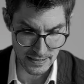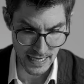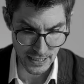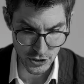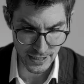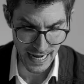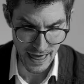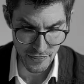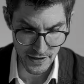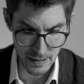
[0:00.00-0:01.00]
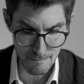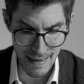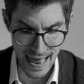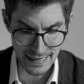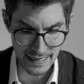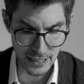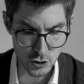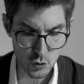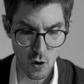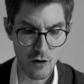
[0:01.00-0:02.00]
actually an ethical mandate
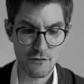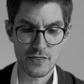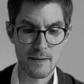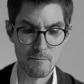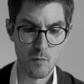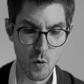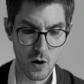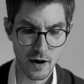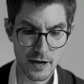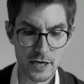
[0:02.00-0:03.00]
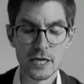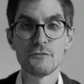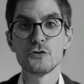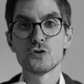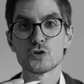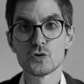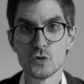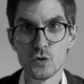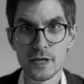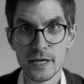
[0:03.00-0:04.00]
to offer them more if you
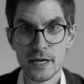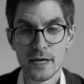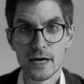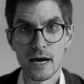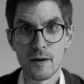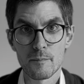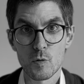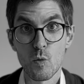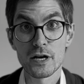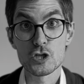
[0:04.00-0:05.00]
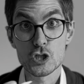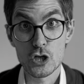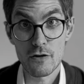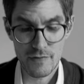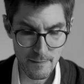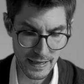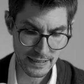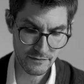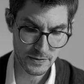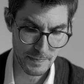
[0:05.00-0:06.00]
truly want to serve them and
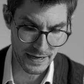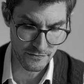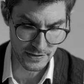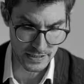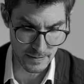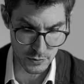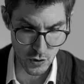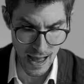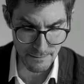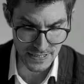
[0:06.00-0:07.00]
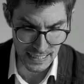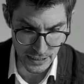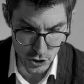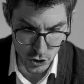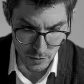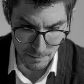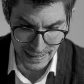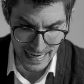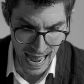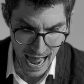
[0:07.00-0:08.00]
if it benefits them. So upselling shouldn't be
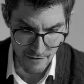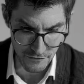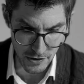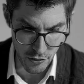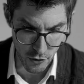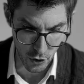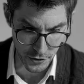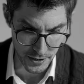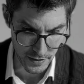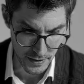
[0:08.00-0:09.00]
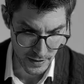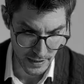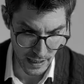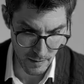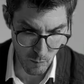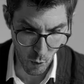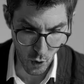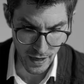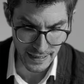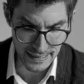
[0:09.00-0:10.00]
an afterthought.
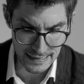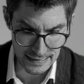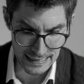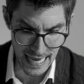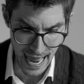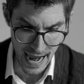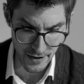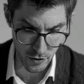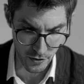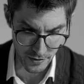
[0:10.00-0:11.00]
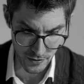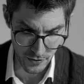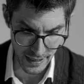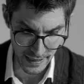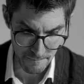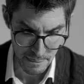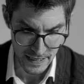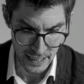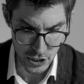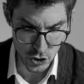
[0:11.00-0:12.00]
Or a guilty add-on, okay?
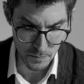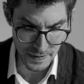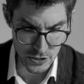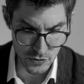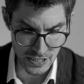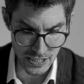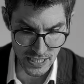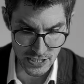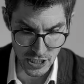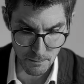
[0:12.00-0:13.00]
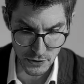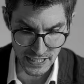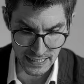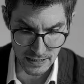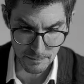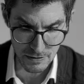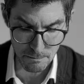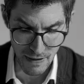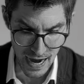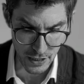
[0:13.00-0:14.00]
It should be strategic, predictable
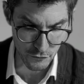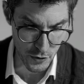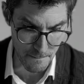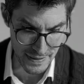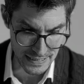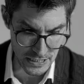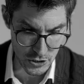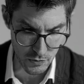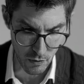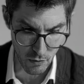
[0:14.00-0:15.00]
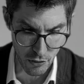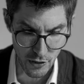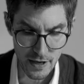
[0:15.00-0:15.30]
part of your business growth,